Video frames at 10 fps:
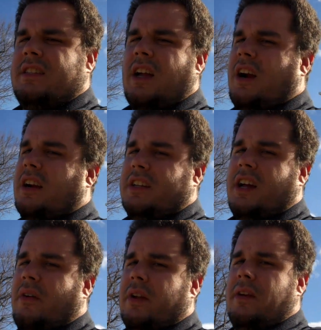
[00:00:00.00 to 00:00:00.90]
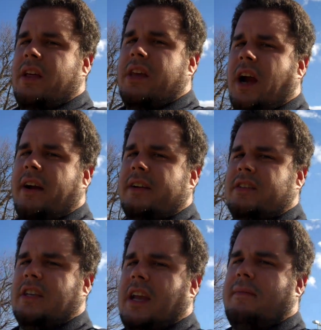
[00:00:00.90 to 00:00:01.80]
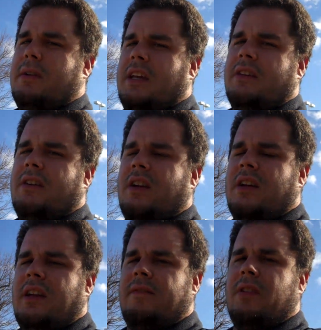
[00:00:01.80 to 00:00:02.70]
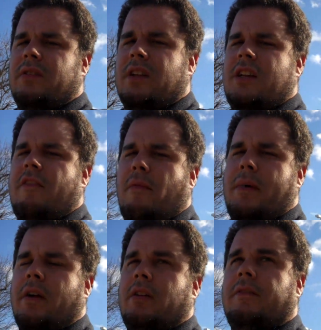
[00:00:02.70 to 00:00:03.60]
not hard to tell where the iris is aimed either, even though it doesn't have a mirror on the